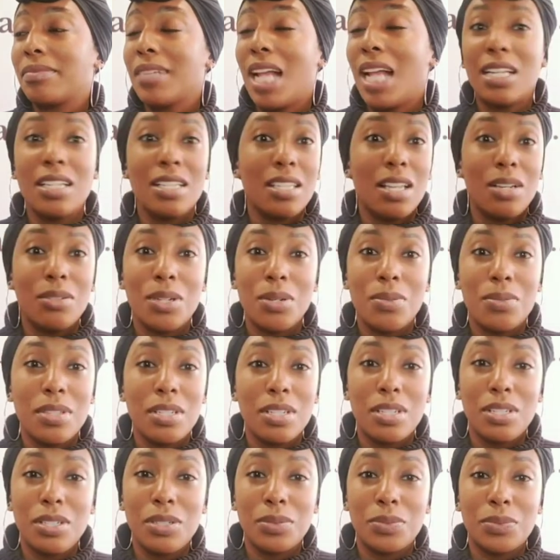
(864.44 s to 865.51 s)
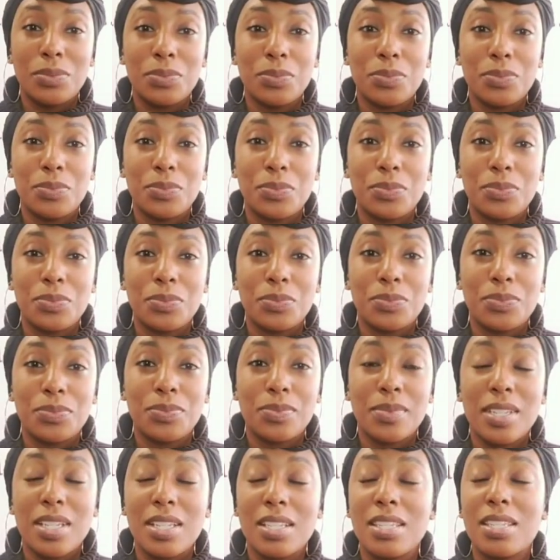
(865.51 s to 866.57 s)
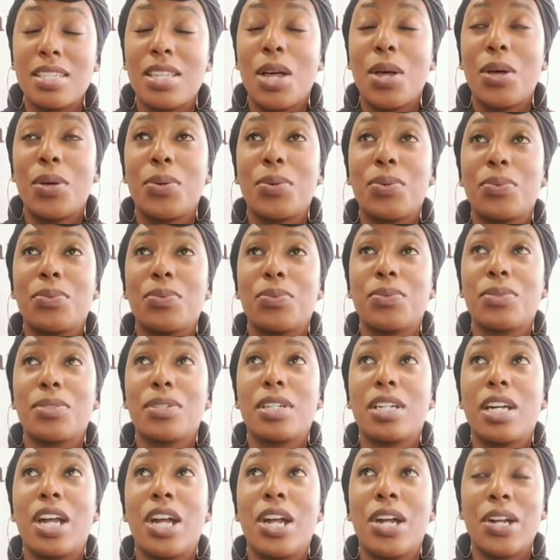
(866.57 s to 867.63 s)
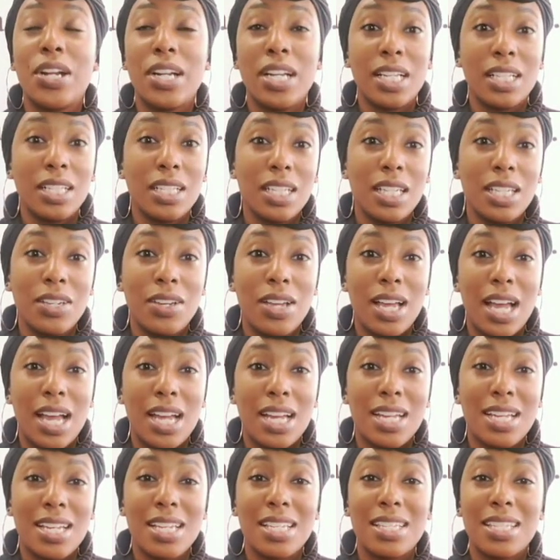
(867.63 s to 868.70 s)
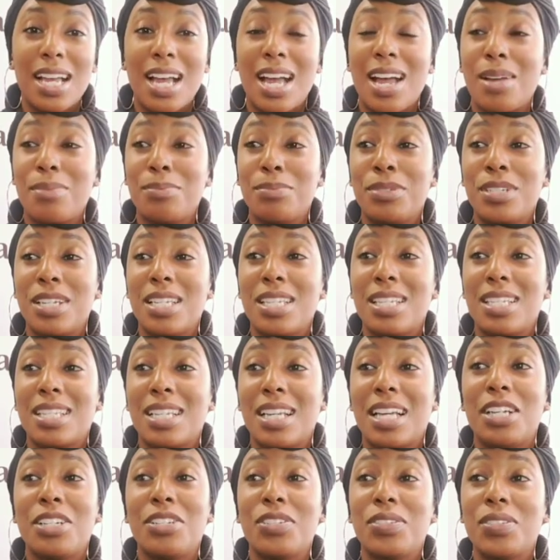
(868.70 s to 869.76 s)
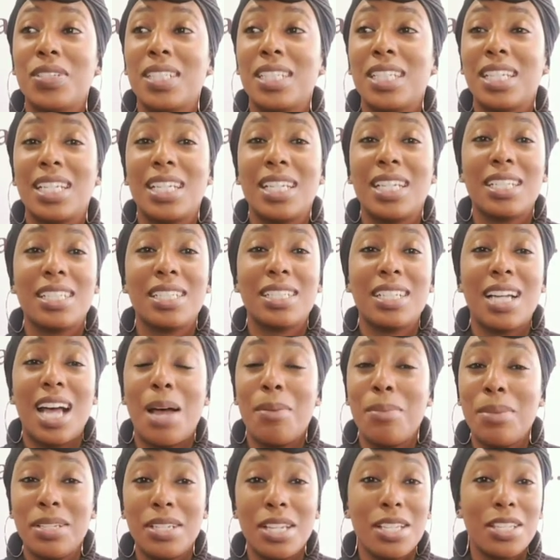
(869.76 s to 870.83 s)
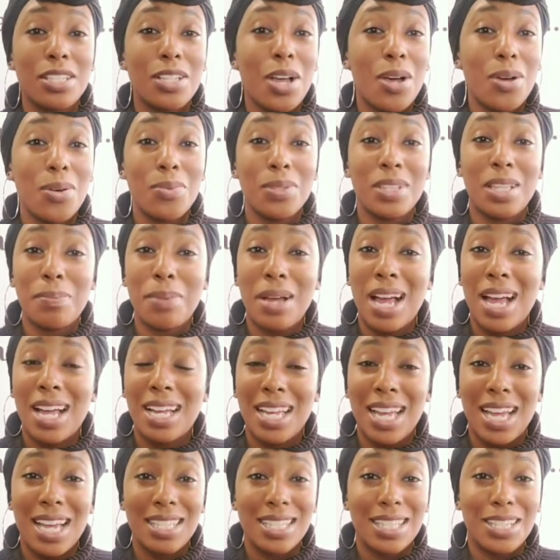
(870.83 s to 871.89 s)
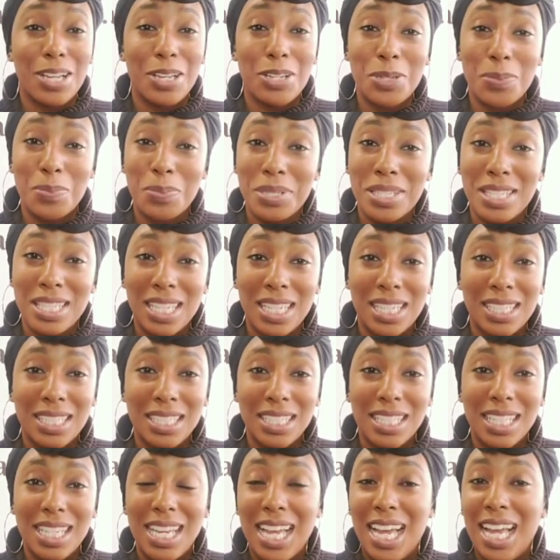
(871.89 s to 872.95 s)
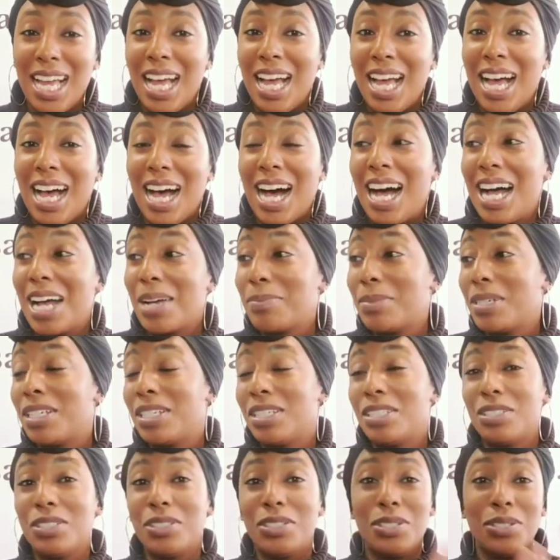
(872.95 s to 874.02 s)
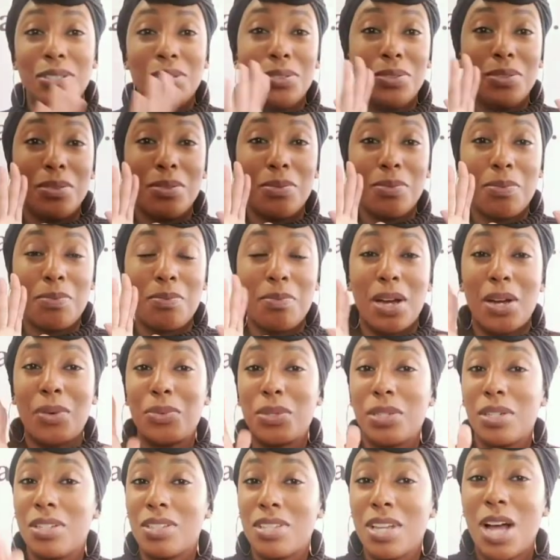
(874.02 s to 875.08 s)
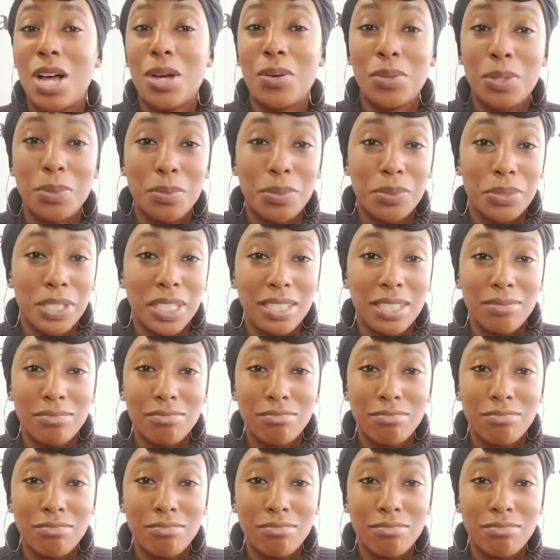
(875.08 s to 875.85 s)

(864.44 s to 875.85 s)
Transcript: just don't know what to do. So currently, you guys, I'm just scheduling. I'm gonna just go with the podcast 100%. I'm gonna do my Real Talk with Bree.